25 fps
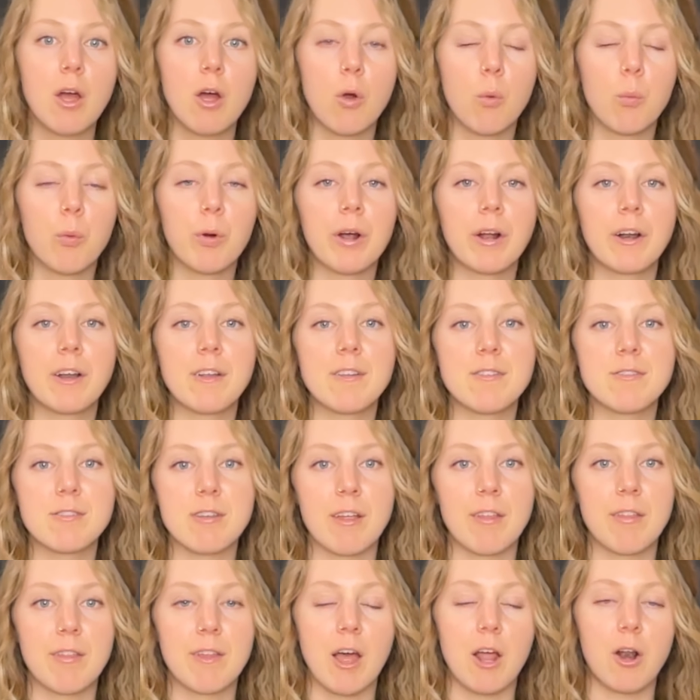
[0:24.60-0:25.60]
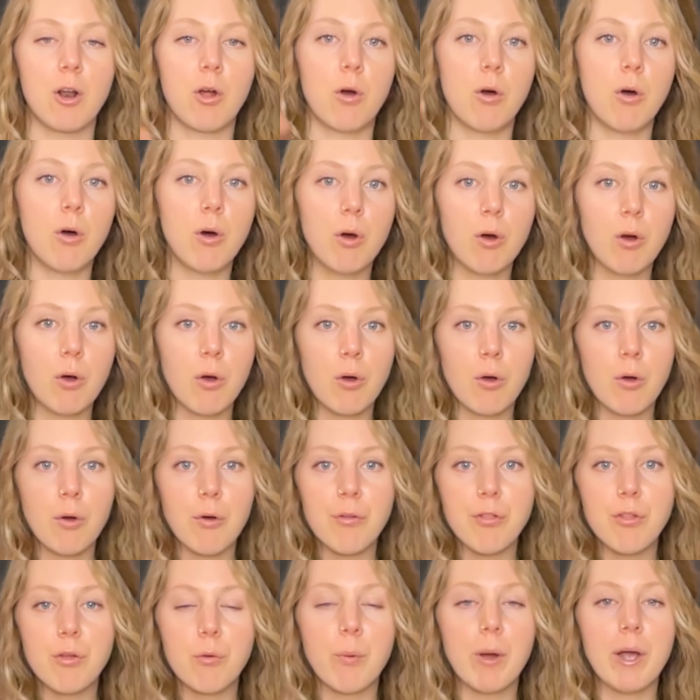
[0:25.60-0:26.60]
We're going to send that
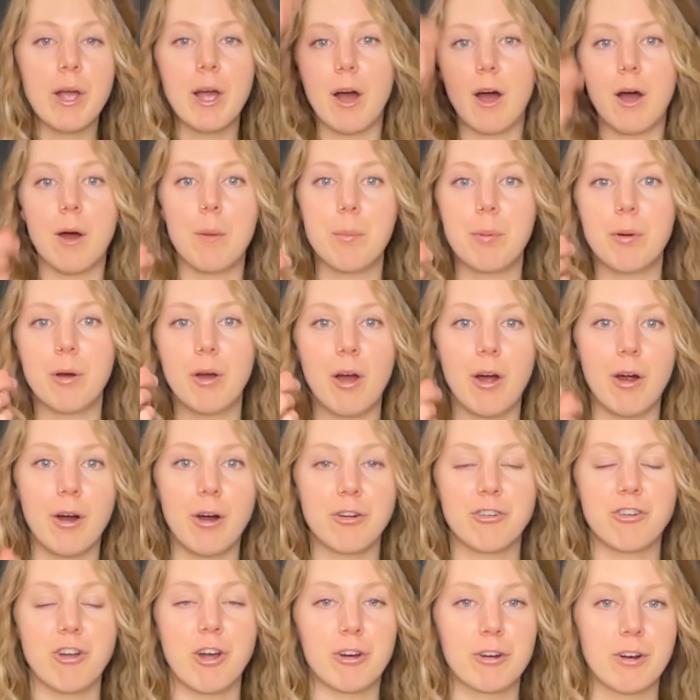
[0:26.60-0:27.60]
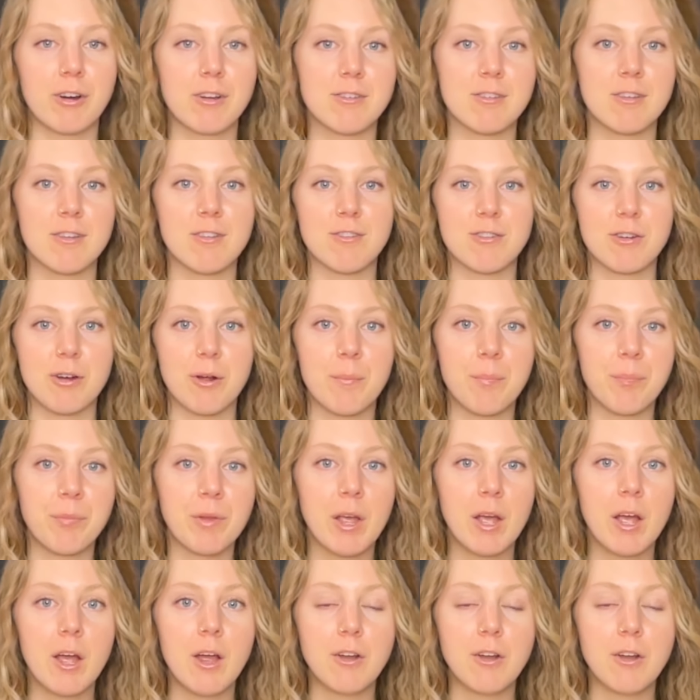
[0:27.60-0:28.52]
all the way up our chakra system